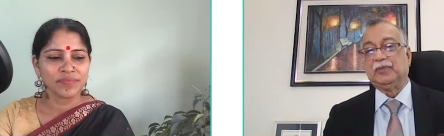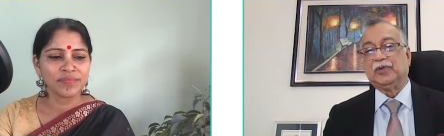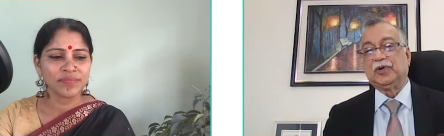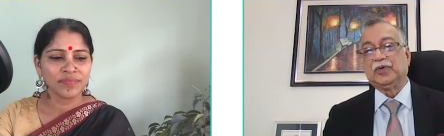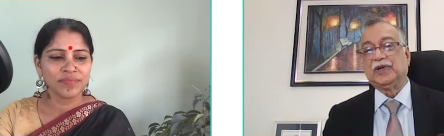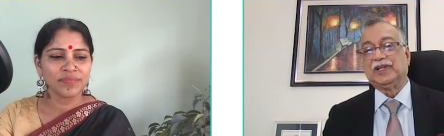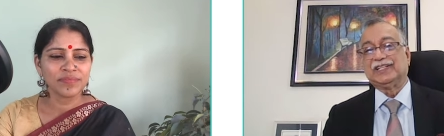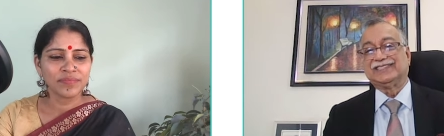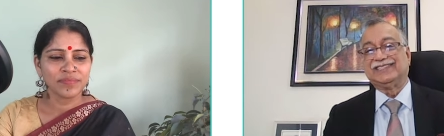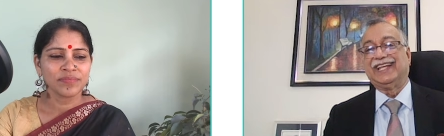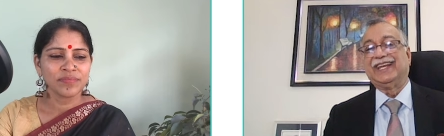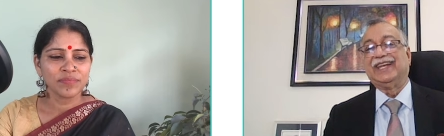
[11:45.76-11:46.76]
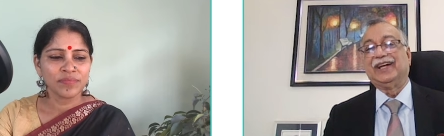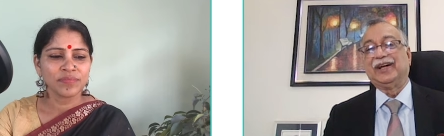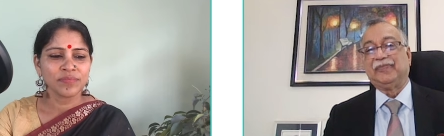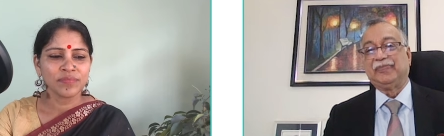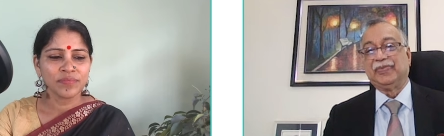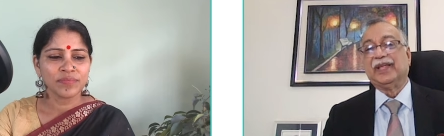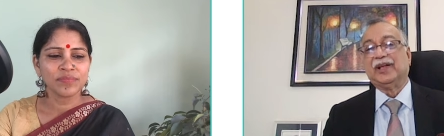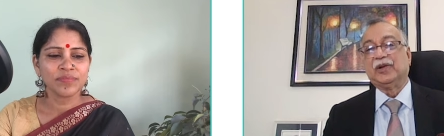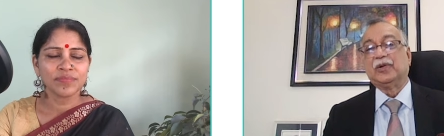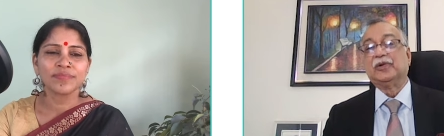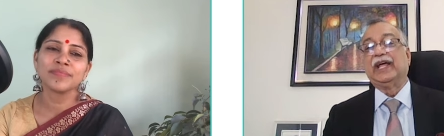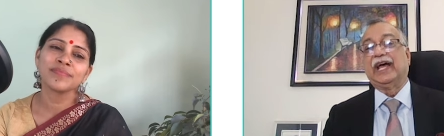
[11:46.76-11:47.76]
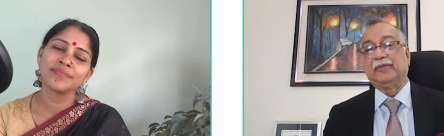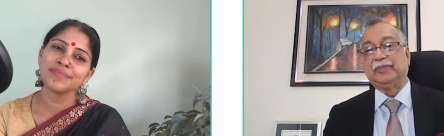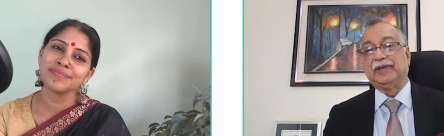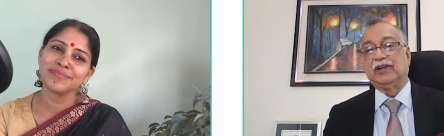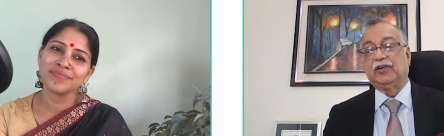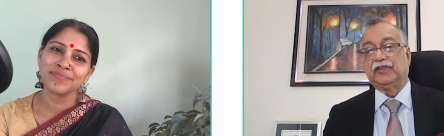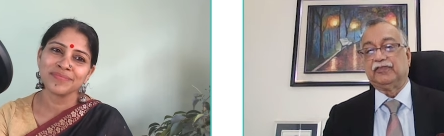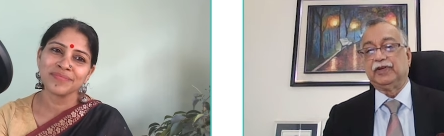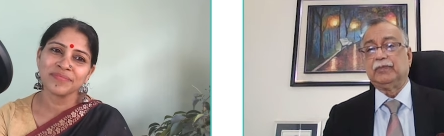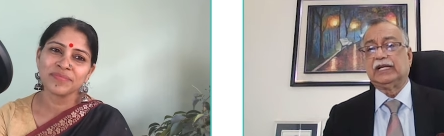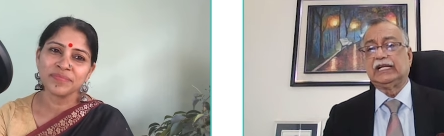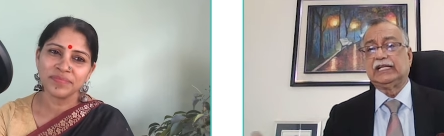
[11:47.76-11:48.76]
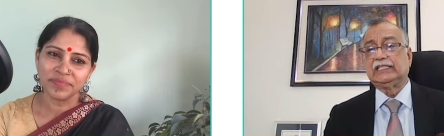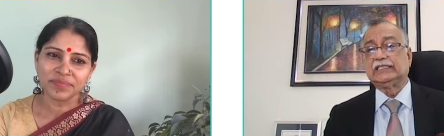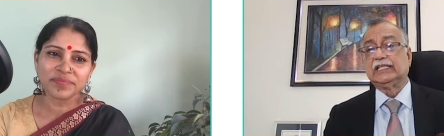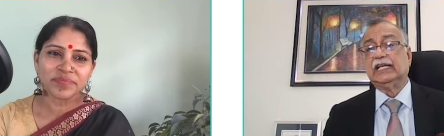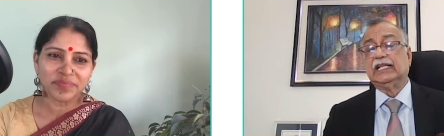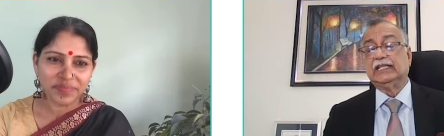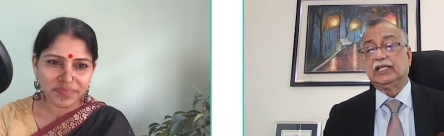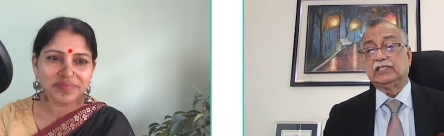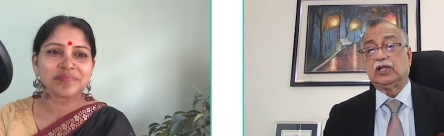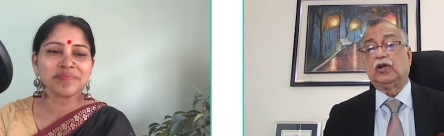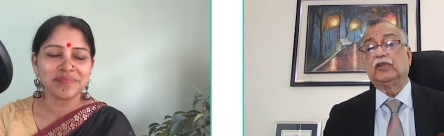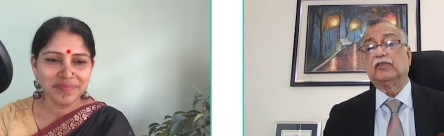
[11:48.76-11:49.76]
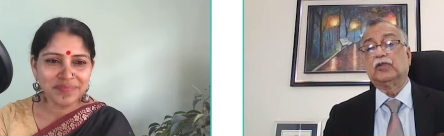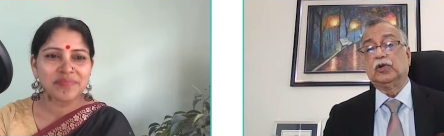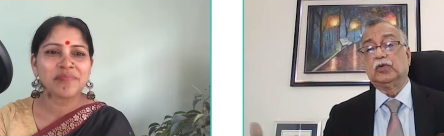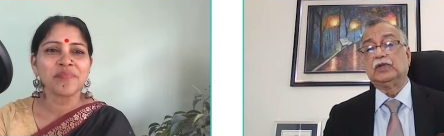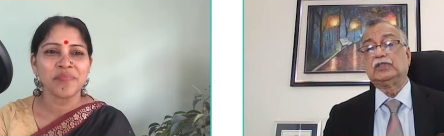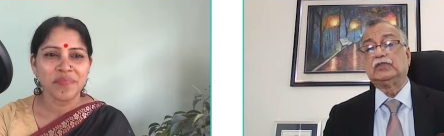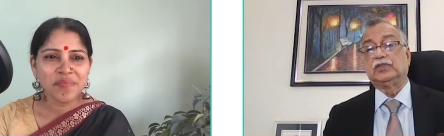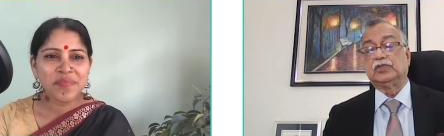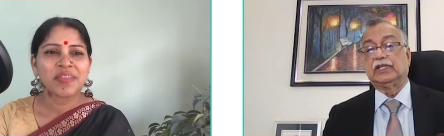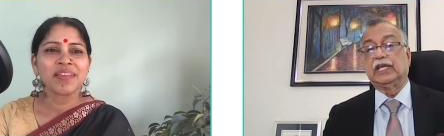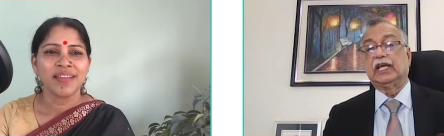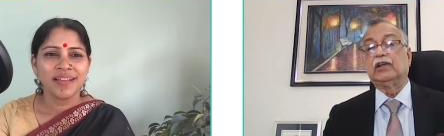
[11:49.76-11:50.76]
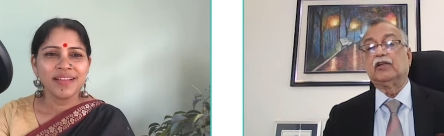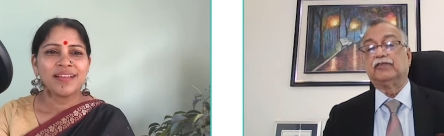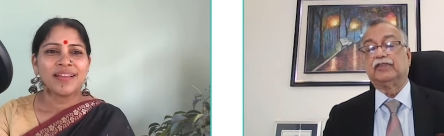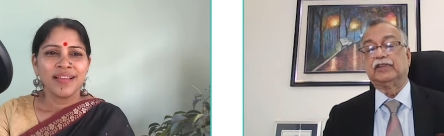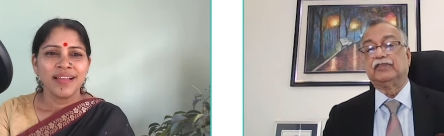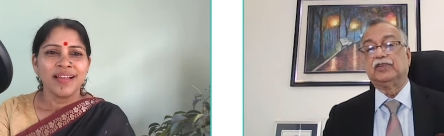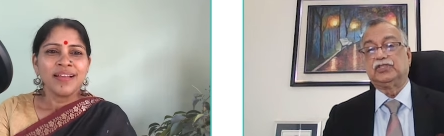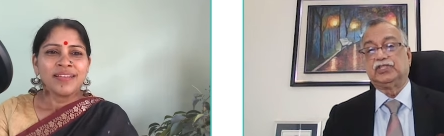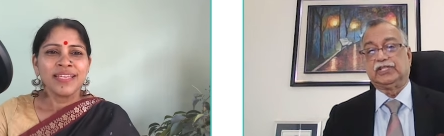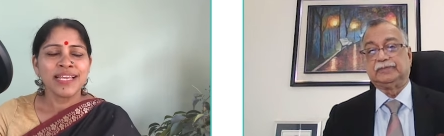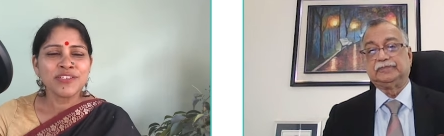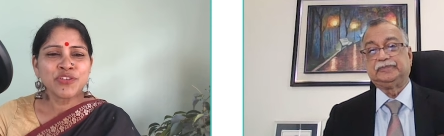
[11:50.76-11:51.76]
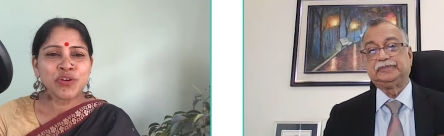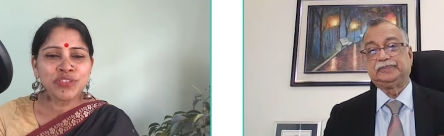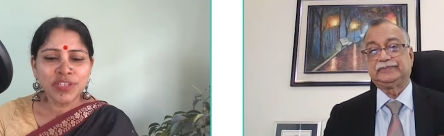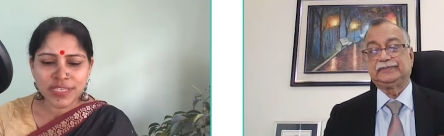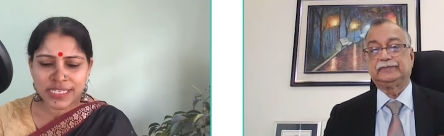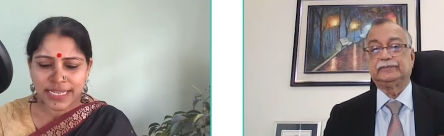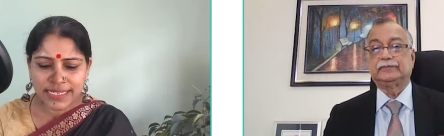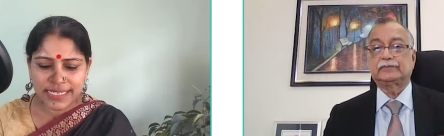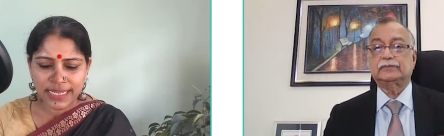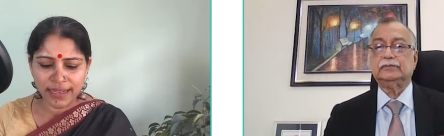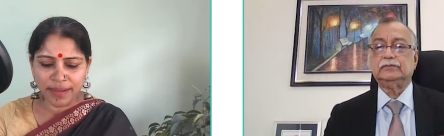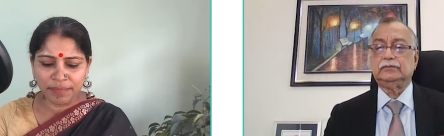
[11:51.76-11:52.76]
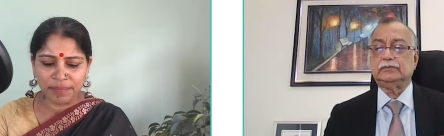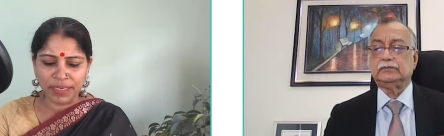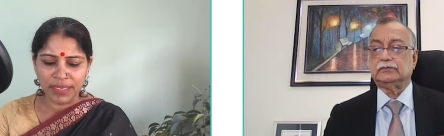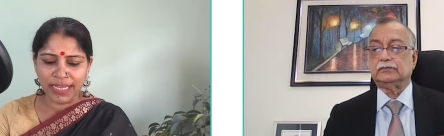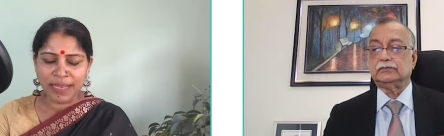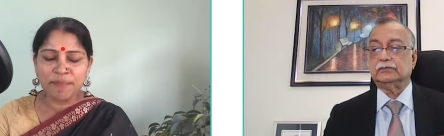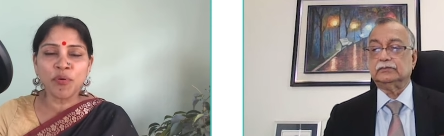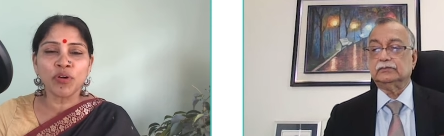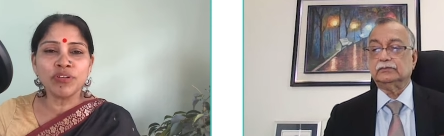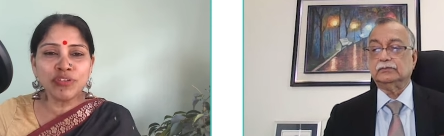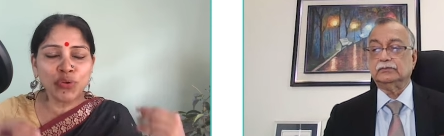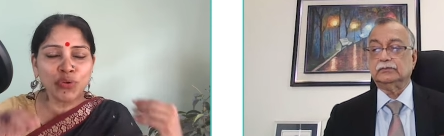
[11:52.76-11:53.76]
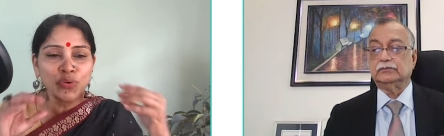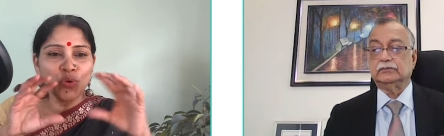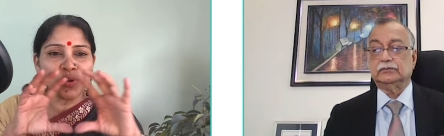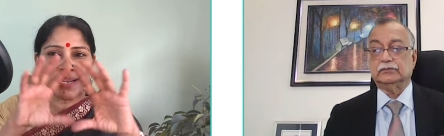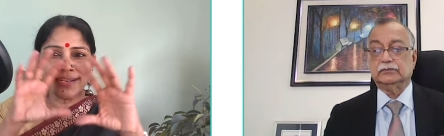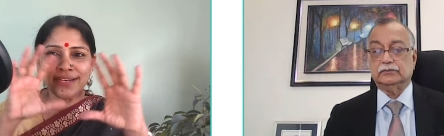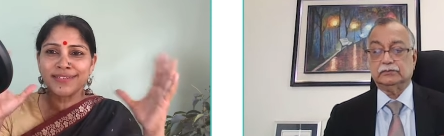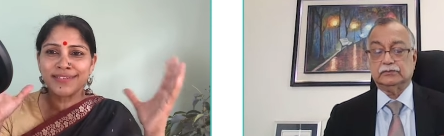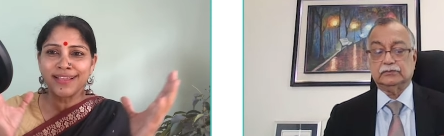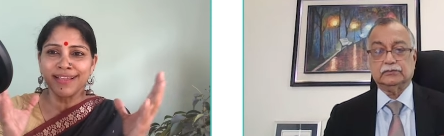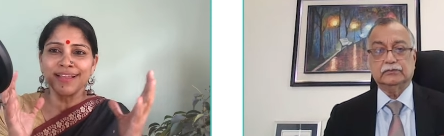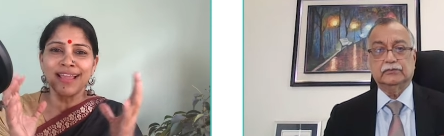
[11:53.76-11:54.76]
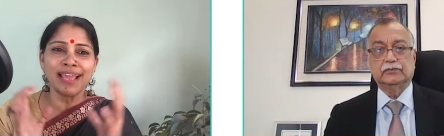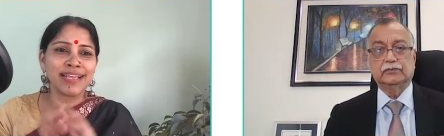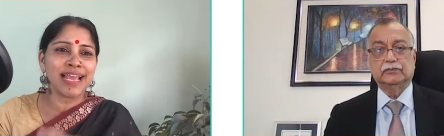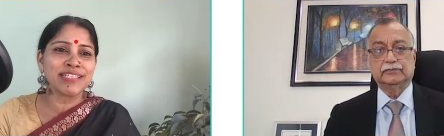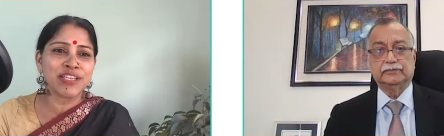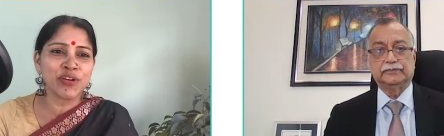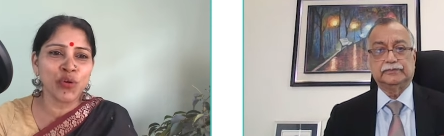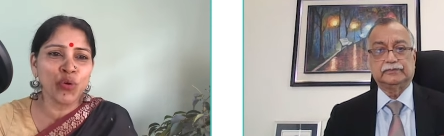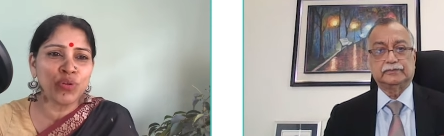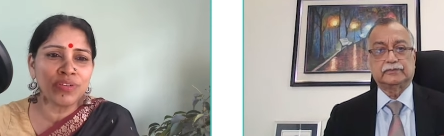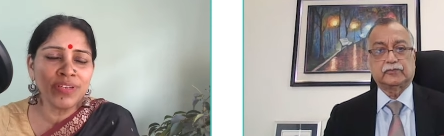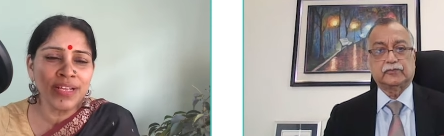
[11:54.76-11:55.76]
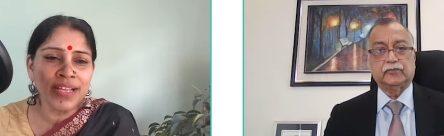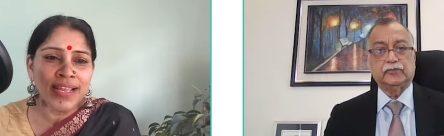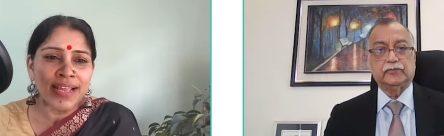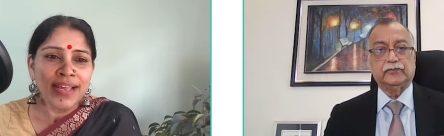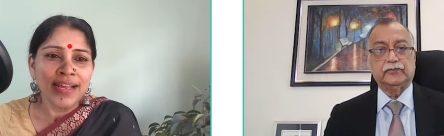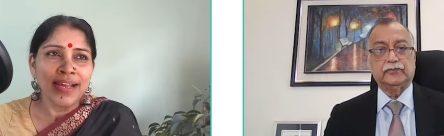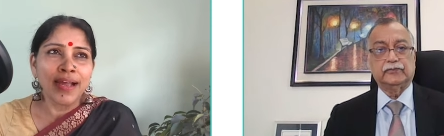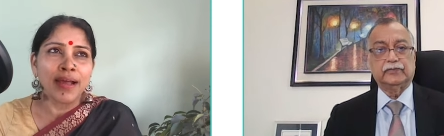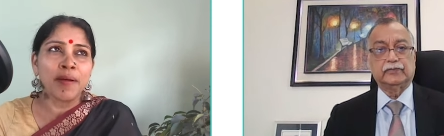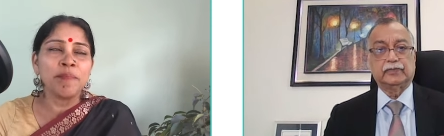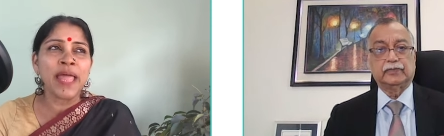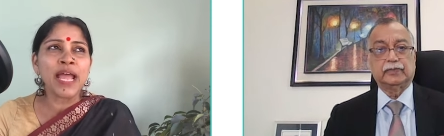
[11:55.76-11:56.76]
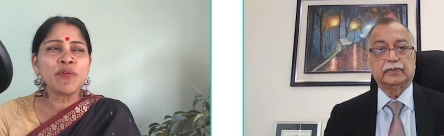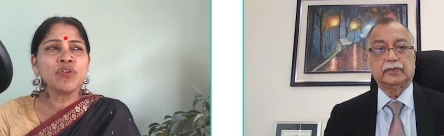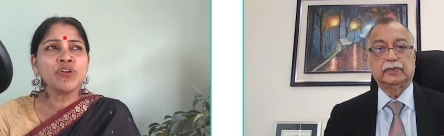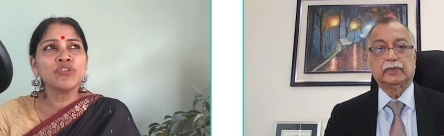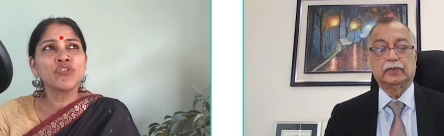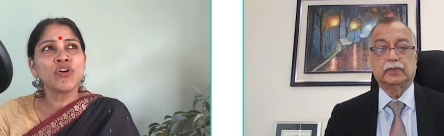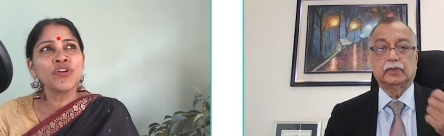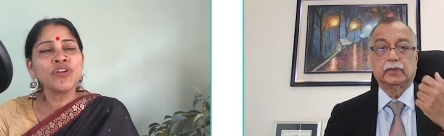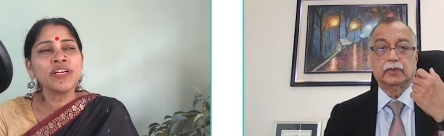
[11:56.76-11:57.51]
Speaker 1: more worse than uh, good happening out of it. But at least there's a lot of good which we should carry on for the future.
Speaker 2: Yes, doctor, it's it's uh, uh important to look at it uh, as a whole. Um, I want to draw your